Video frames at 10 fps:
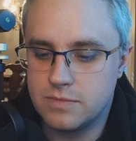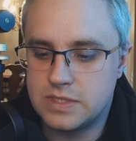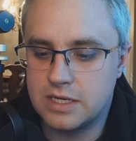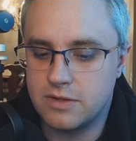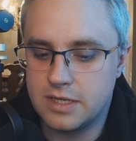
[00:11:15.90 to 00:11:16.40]

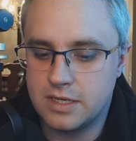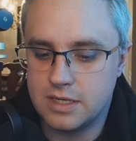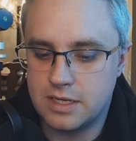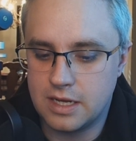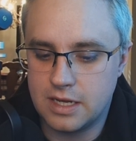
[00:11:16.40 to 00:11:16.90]

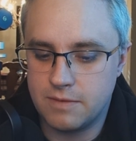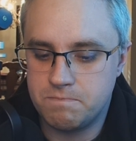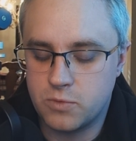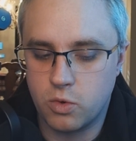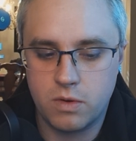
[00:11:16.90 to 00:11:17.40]
single-ended
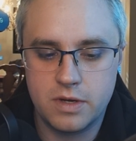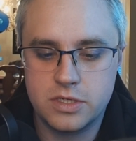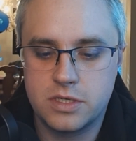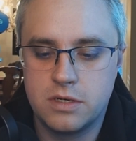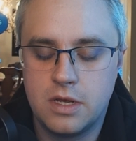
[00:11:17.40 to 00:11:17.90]
quarter
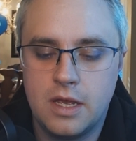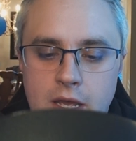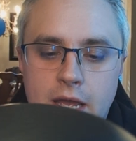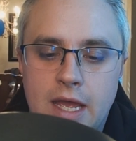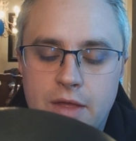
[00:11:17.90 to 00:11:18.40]
inch,
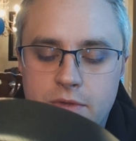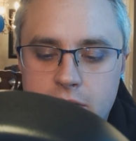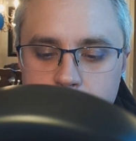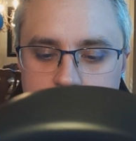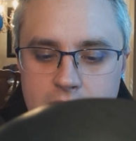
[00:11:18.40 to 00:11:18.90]
and then
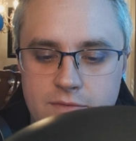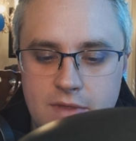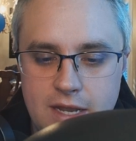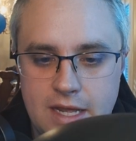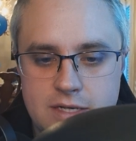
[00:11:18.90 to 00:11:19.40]
you have
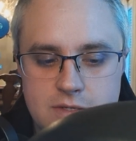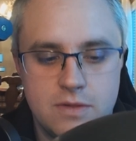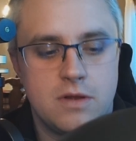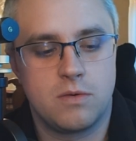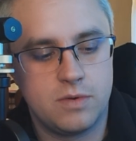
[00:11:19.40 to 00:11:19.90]
that
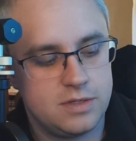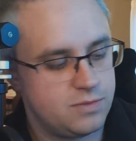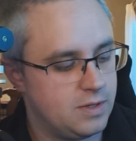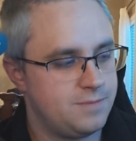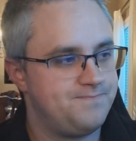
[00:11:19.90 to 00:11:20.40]
XLR one
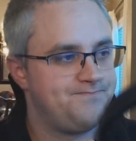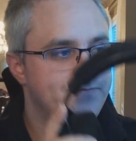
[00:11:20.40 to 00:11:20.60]
as well.